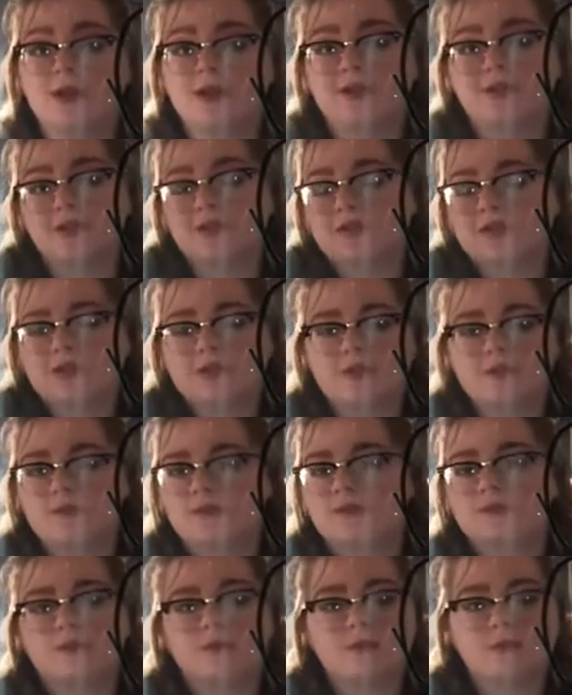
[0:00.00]
So just
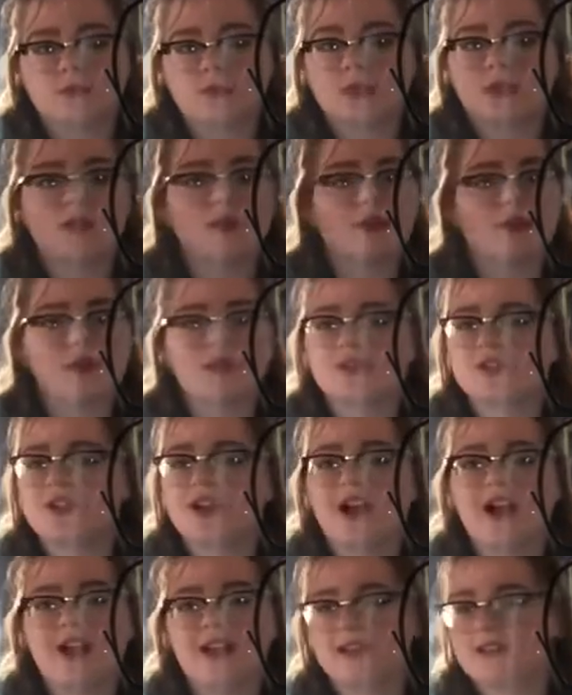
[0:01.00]
close your
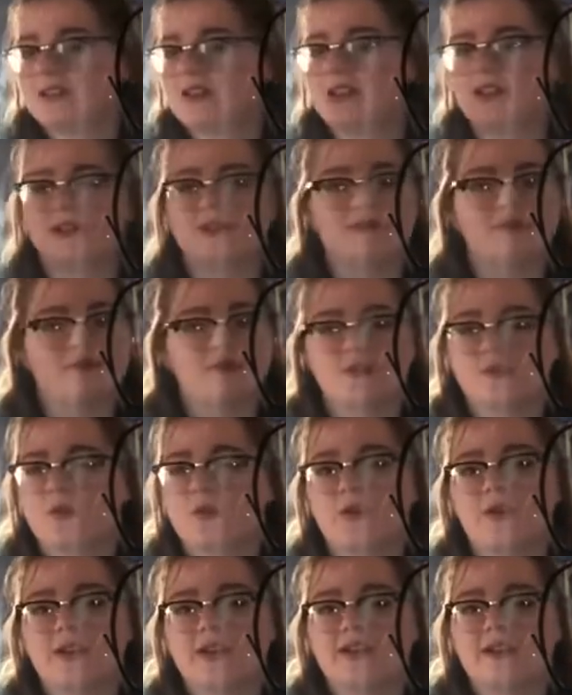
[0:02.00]
eyes and
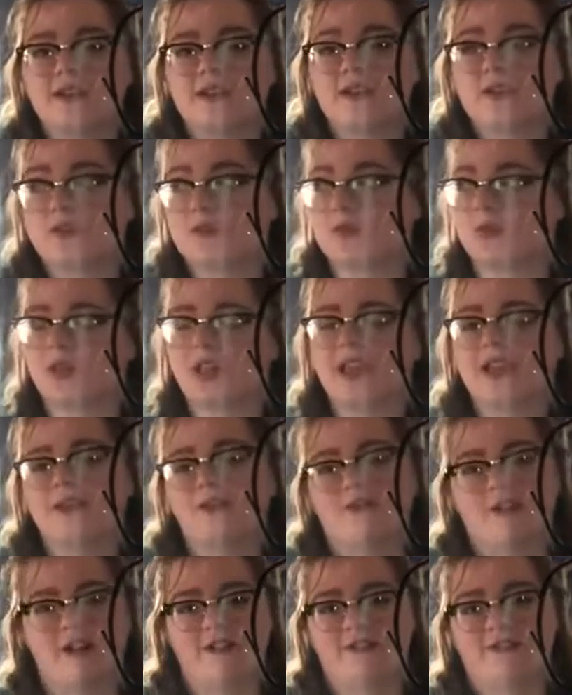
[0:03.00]
avoid the blatant
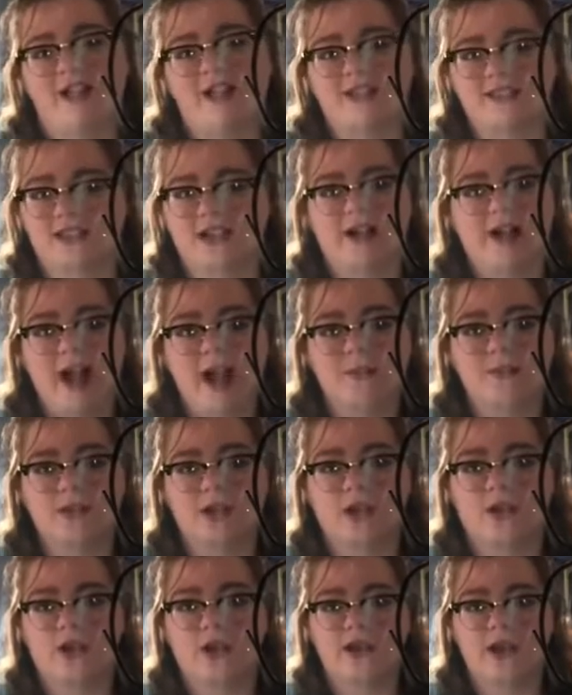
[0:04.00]
red flags that are
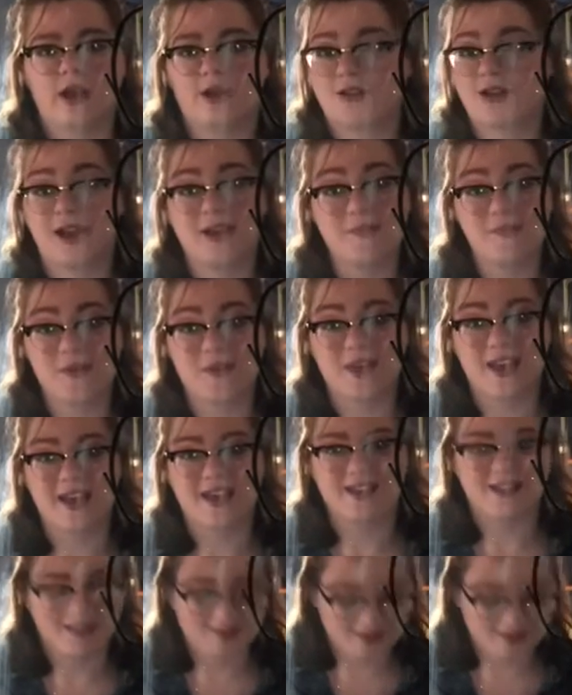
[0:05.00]
happening right now. I'm okay.